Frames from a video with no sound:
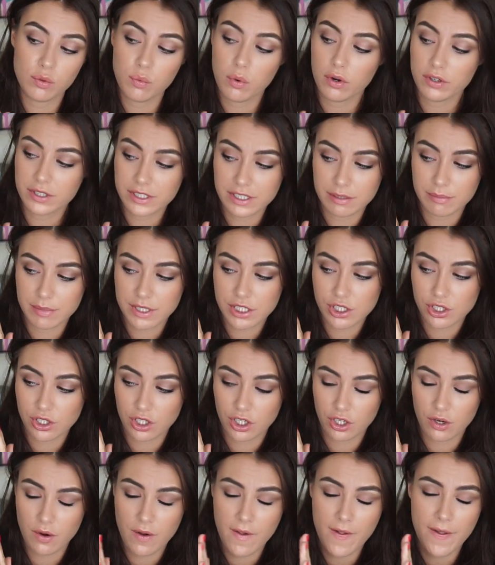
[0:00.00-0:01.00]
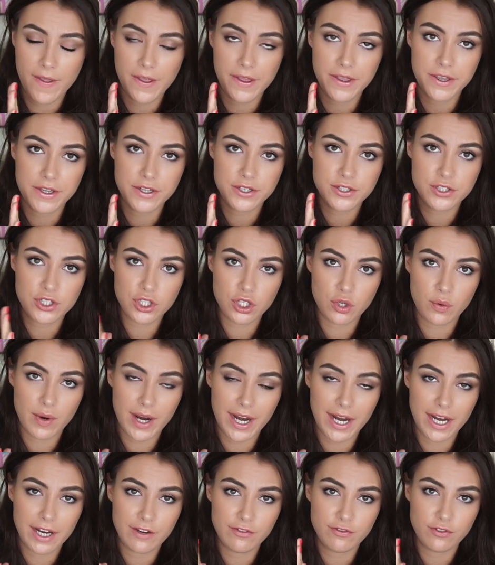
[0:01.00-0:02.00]
you wanted me to, do
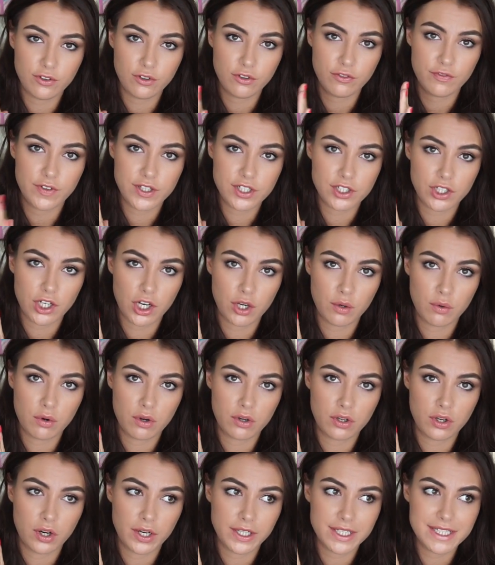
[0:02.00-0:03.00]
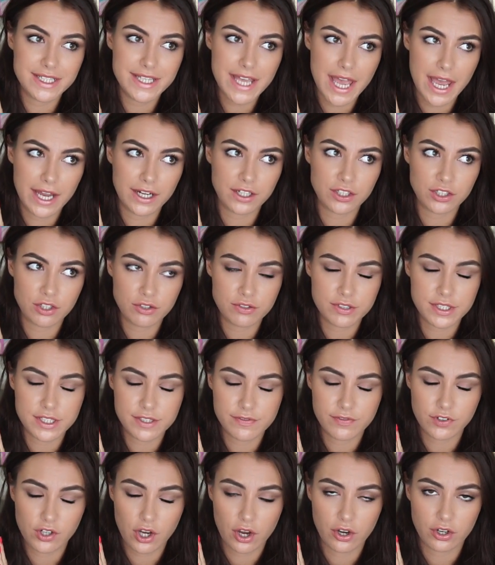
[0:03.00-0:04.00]
a full video on like 10
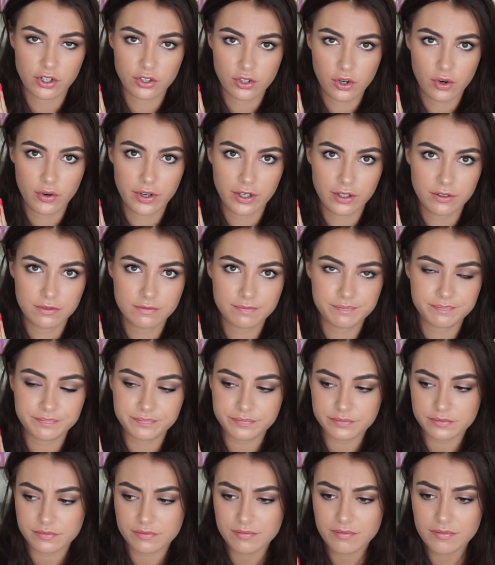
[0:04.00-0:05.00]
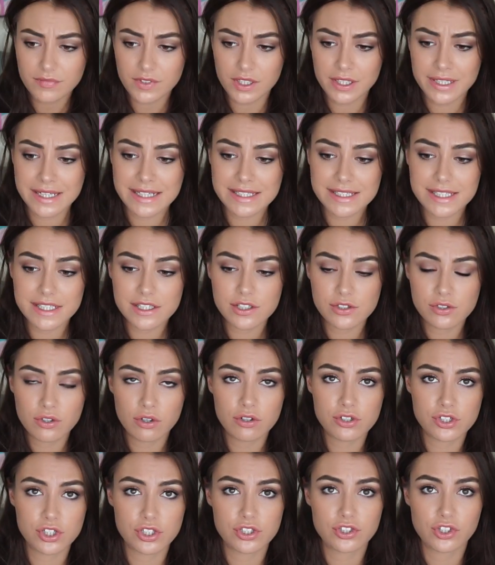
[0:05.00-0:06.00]
uses for coconut oil. Because it's
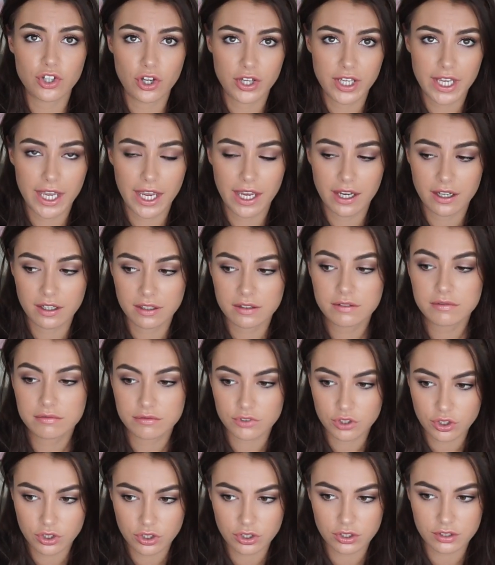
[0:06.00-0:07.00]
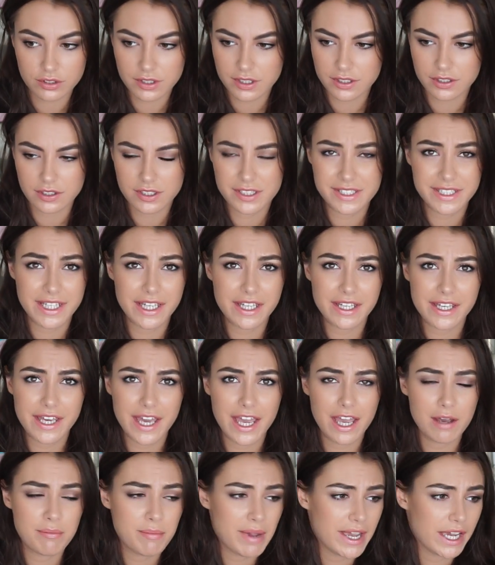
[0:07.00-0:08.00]
not just cooking. You can,
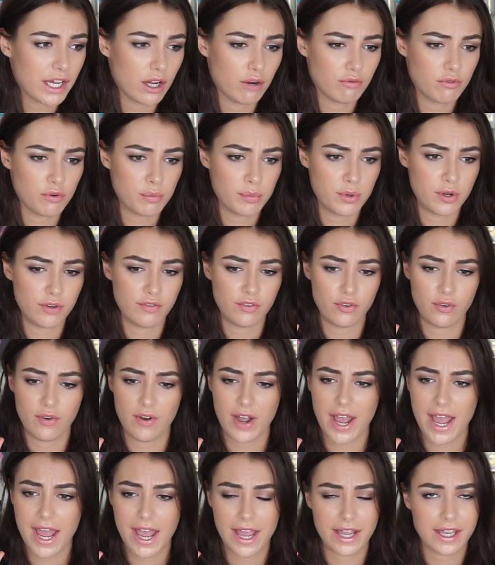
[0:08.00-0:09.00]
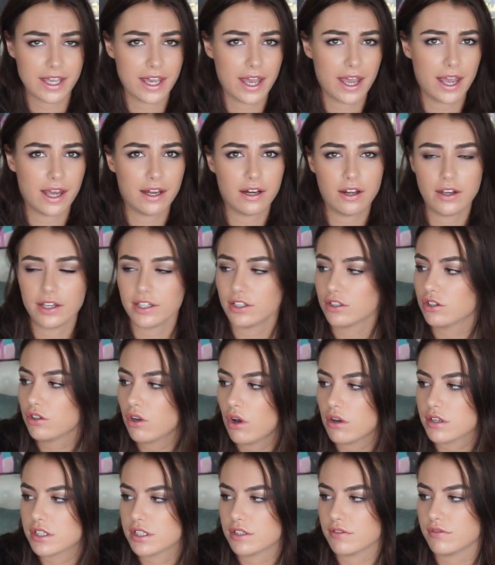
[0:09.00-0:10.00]
skincare, makeup removal, hair care, like
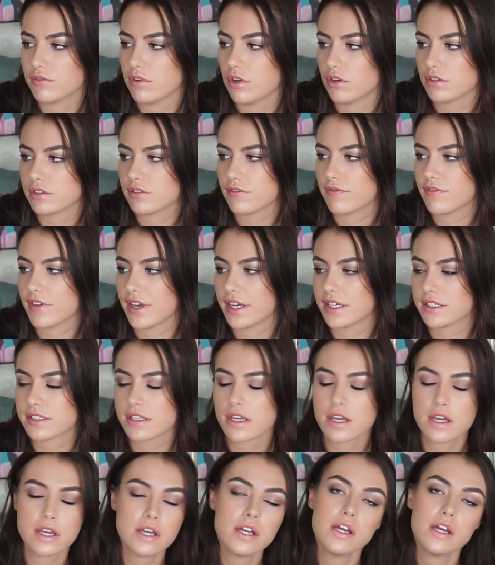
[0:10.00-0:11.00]
lots of things.